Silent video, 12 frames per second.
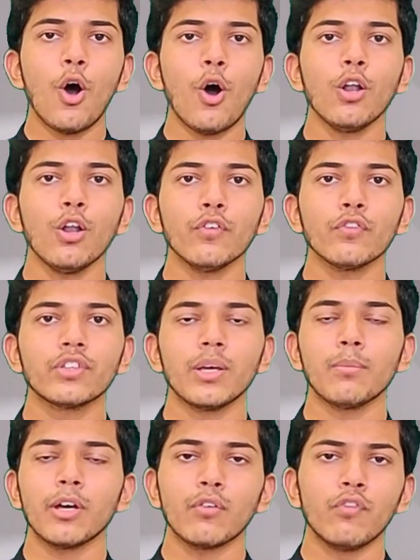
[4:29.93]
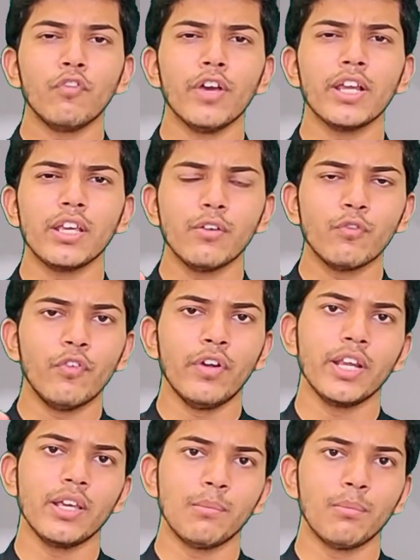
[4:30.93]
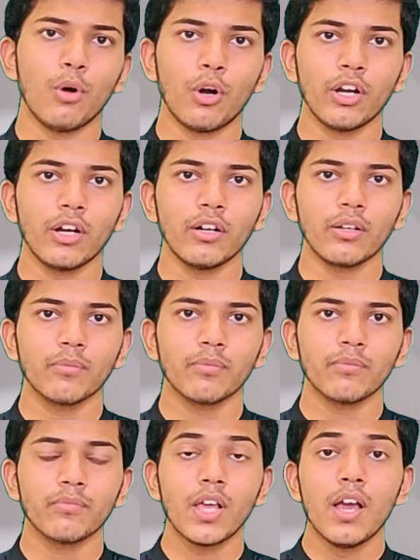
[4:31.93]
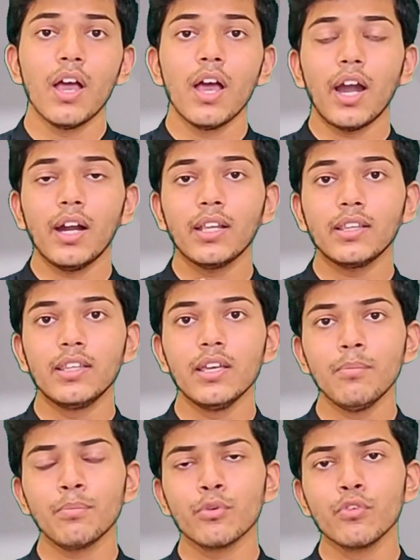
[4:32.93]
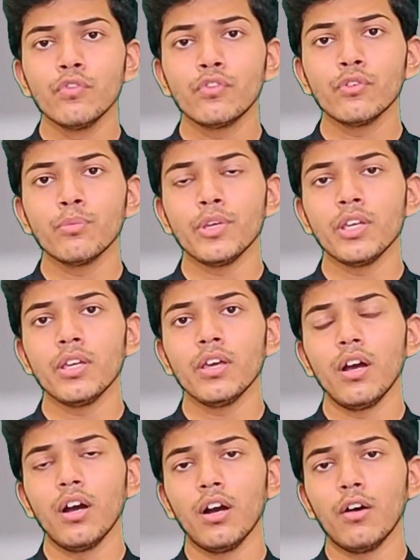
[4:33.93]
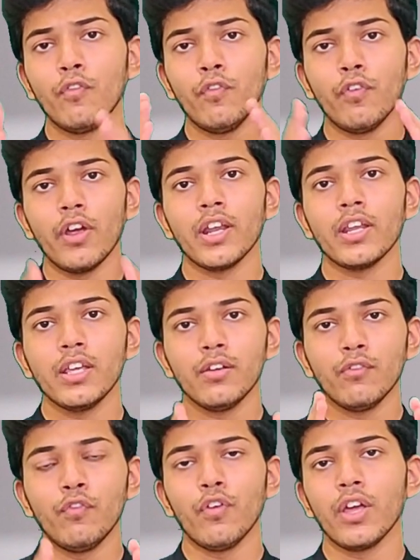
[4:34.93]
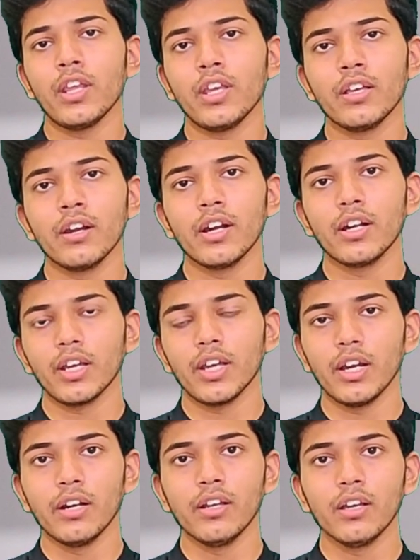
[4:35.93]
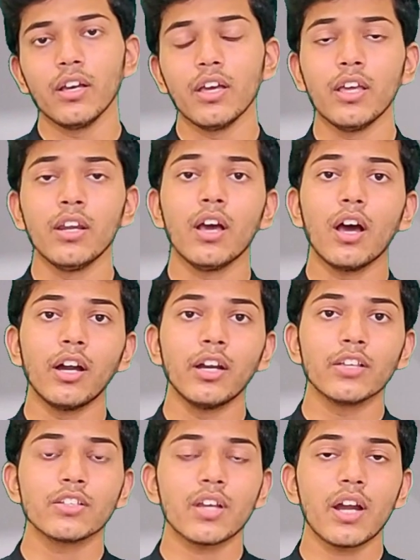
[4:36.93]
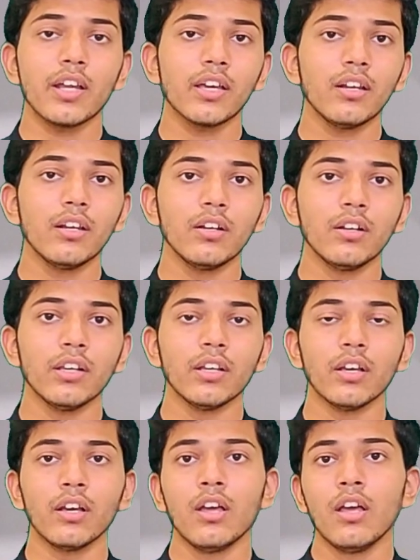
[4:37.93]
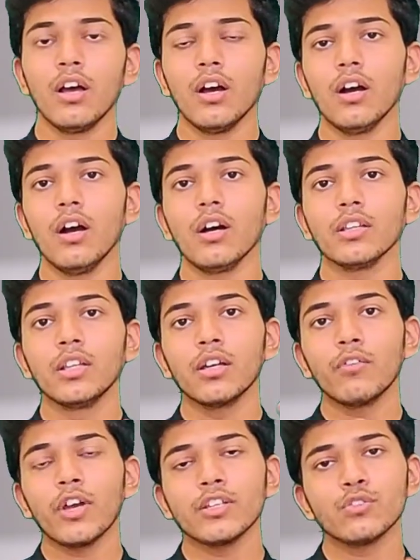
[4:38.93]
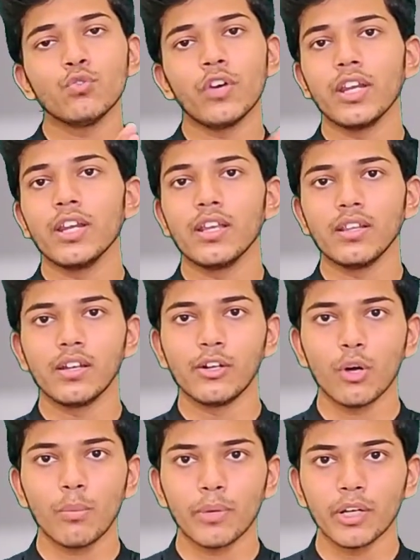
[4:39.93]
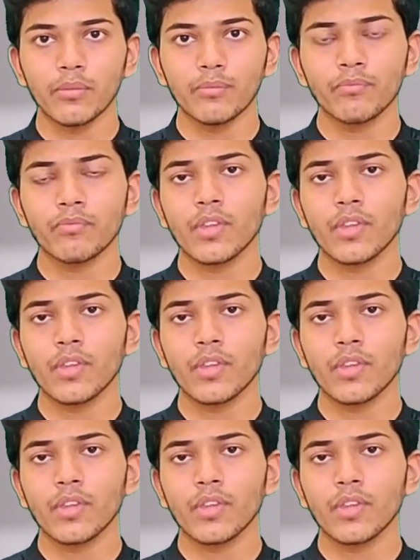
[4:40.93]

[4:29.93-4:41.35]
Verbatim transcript: All of them are very, very important and they prove to be a very, very great aid in understanding and learning a otherwise very lengthy topic.